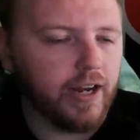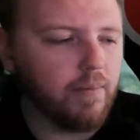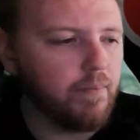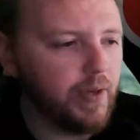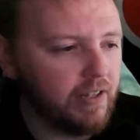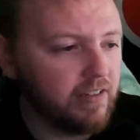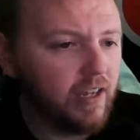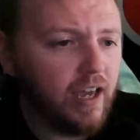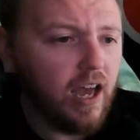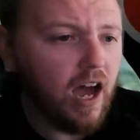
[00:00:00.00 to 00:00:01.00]
a bit.
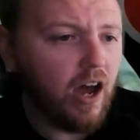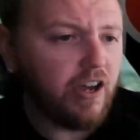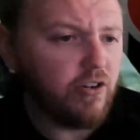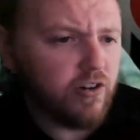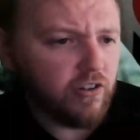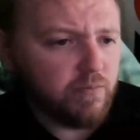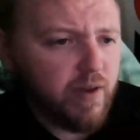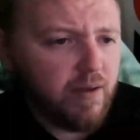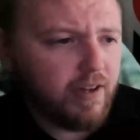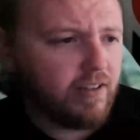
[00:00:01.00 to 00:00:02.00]
And who knows,
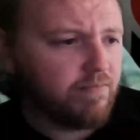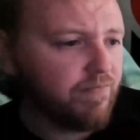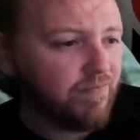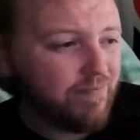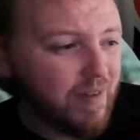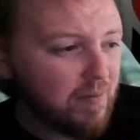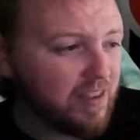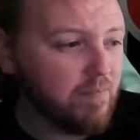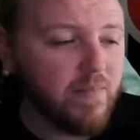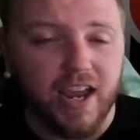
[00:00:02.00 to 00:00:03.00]
maybe
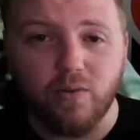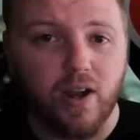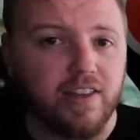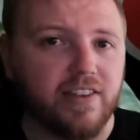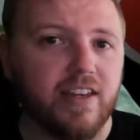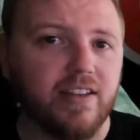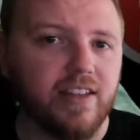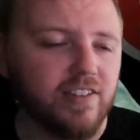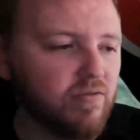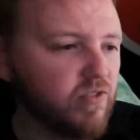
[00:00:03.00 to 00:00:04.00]
the main way that
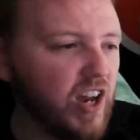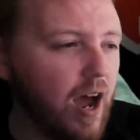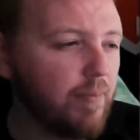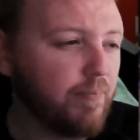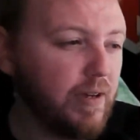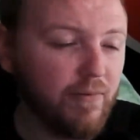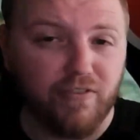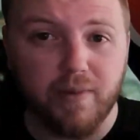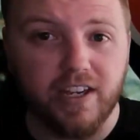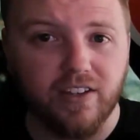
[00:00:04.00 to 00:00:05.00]
they stop people
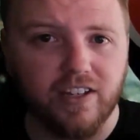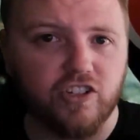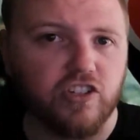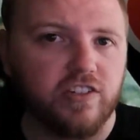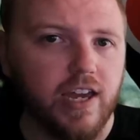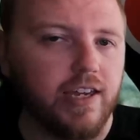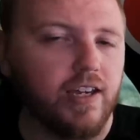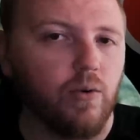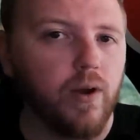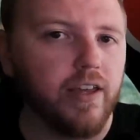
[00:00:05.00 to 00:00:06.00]
from healing is just taking
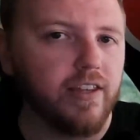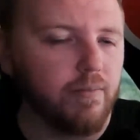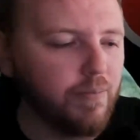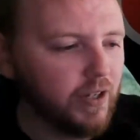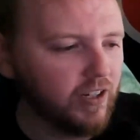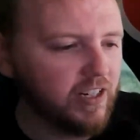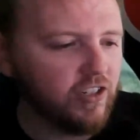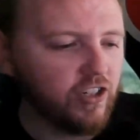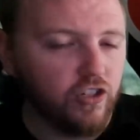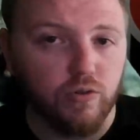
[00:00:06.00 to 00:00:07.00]
away the ability
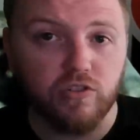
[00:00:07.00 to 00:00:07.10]
to use